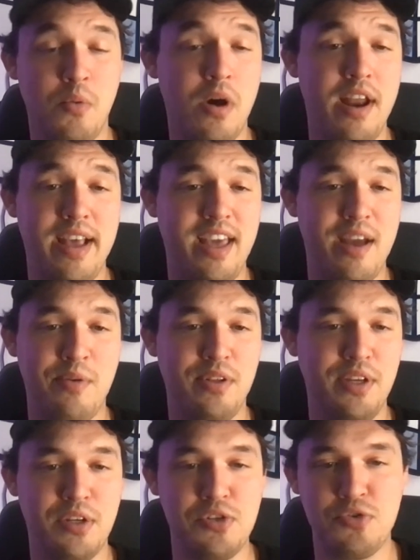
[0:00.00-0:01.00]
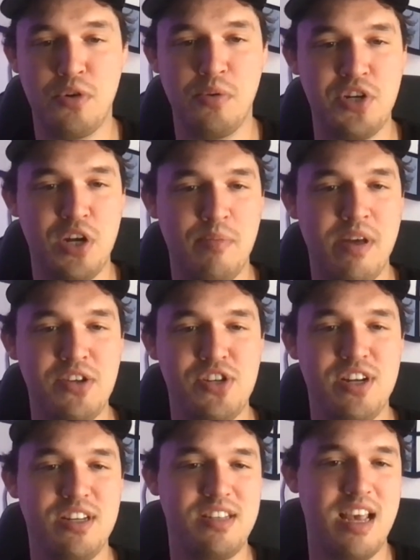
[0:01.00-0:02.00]
One I can't really control, which I'll
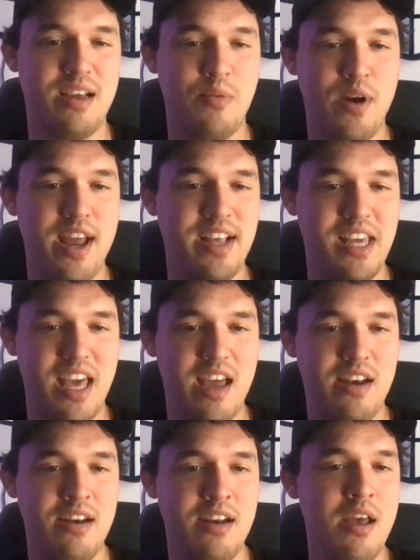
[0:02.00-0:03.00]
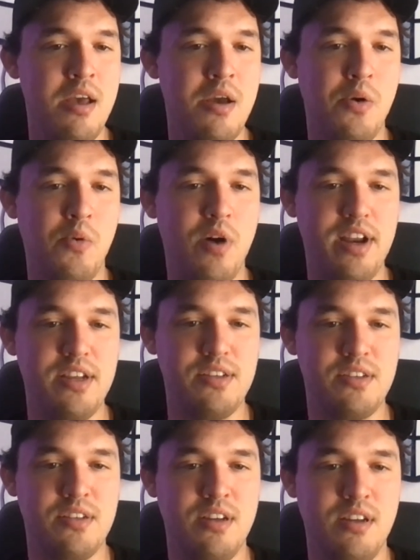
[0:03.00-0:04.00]
mention in a second. One I can. One
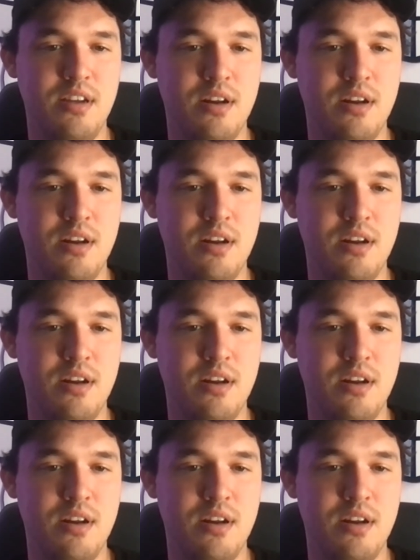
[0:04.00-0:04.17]
is,